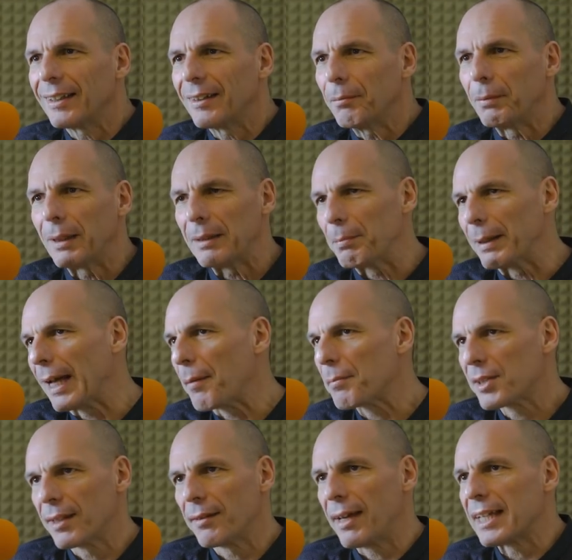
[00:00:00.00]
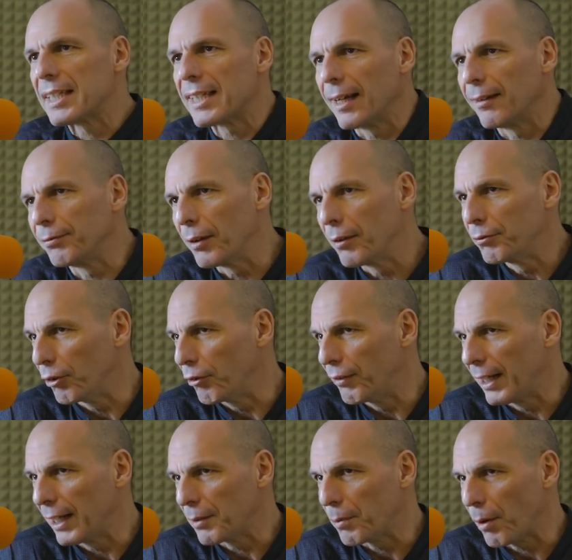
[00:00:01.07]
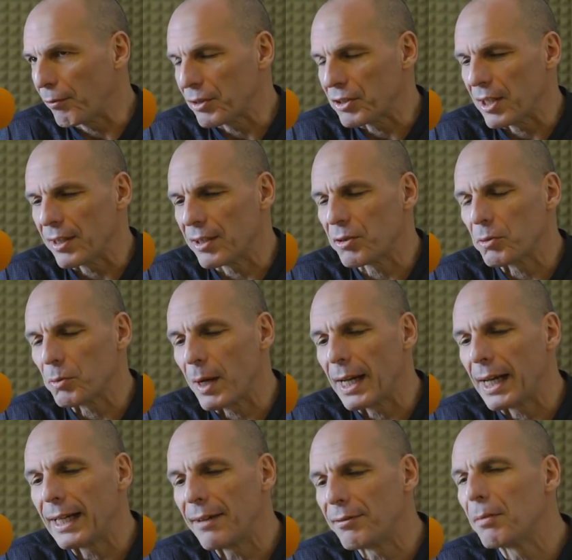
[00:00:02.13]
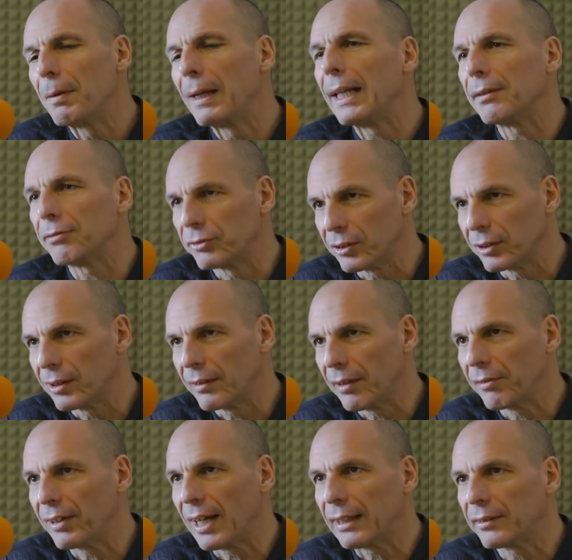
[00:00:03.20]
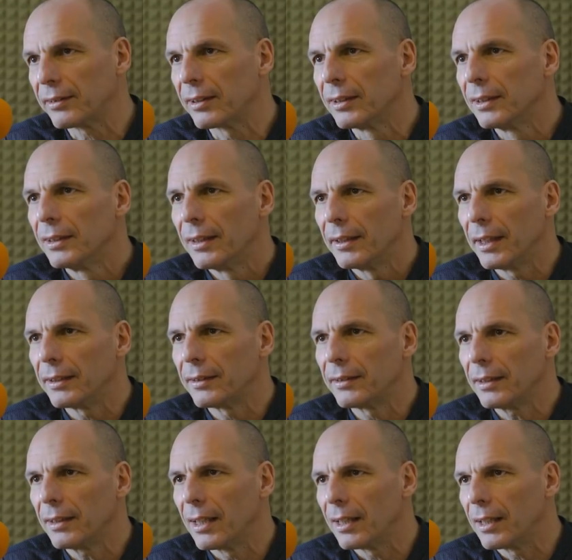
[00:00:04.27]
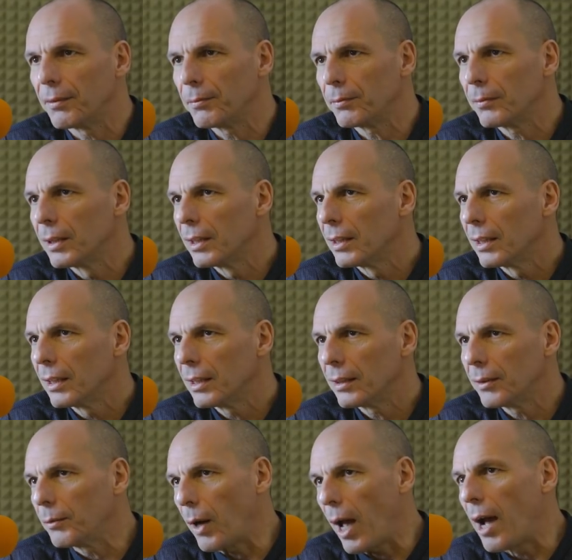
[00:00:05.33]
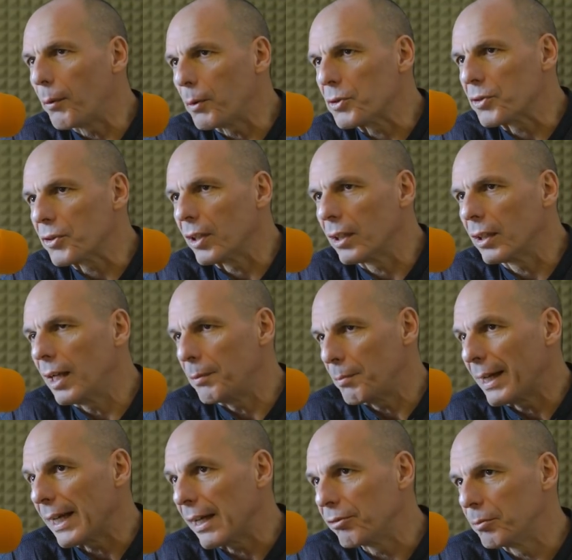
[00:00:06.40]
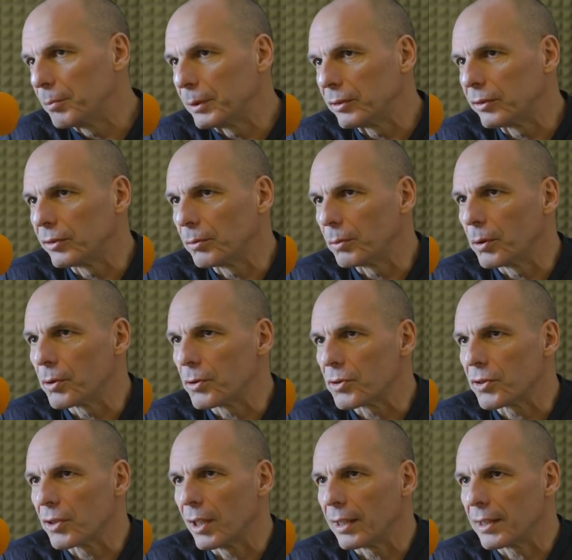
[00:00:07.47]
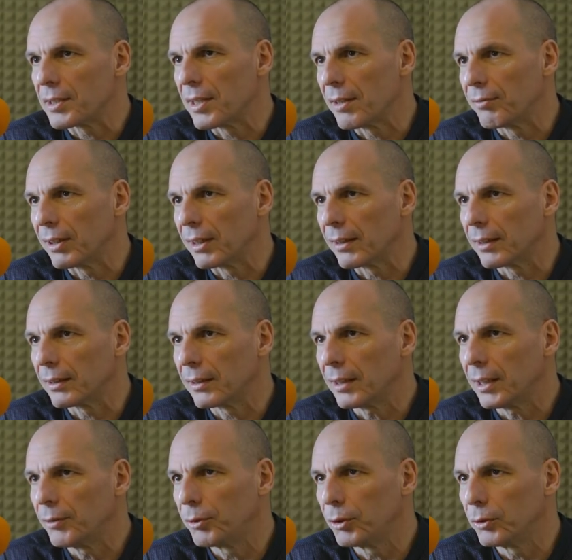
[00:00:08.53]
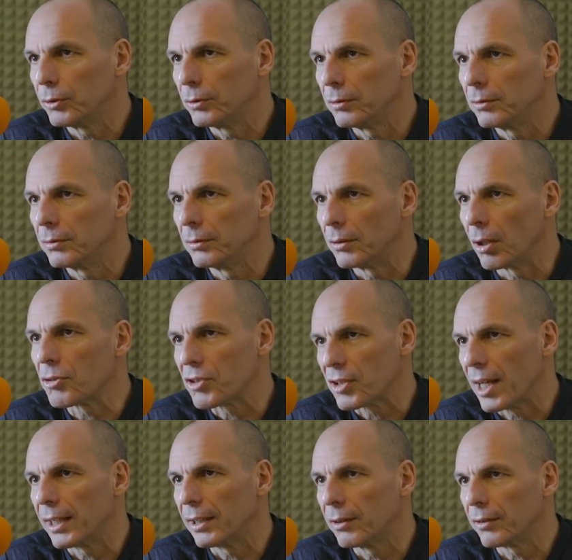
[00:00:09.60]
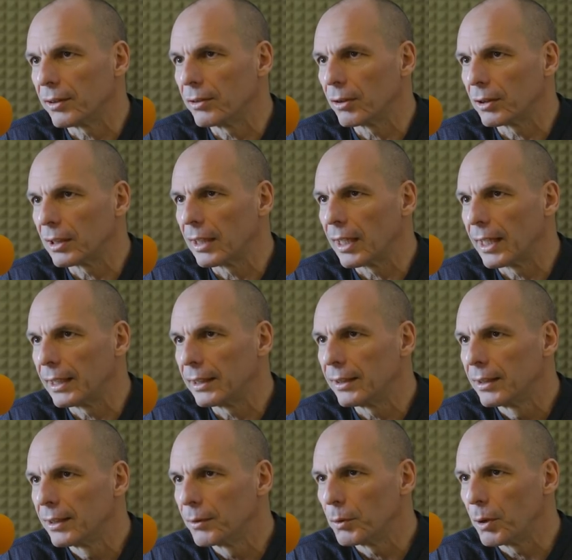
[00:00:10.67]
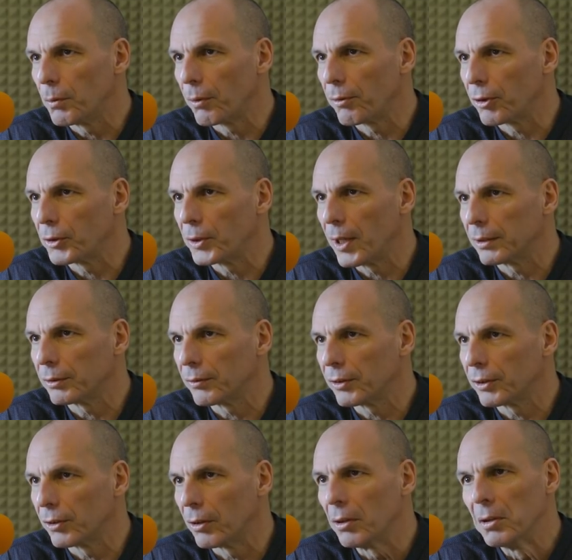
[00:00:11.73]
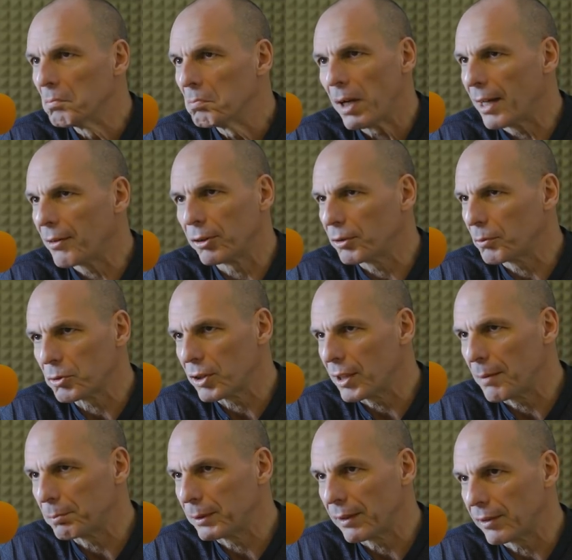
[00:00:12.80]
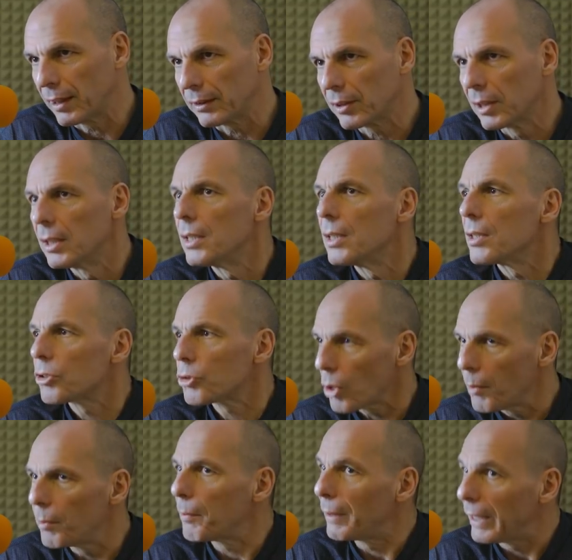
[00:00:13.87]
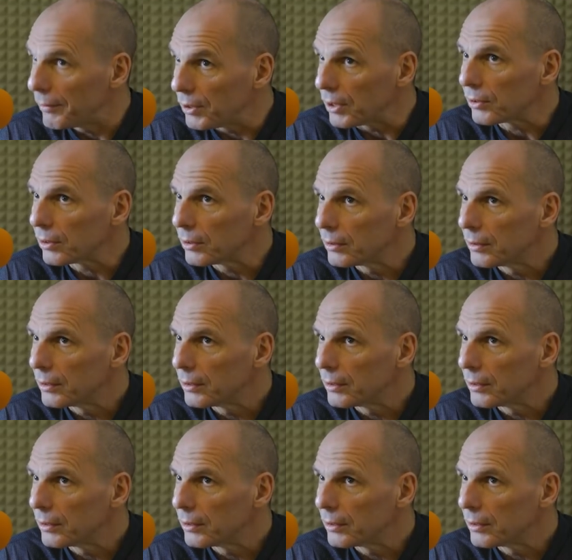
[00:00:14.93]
That, it becomes a self-fulfilling prophecy. This is why I never believed the threat that I was and my government was receiving that if you don't sign on the dotted line, we will throw you out of the euro. I thought it was an empty threat. Schäuble believed it.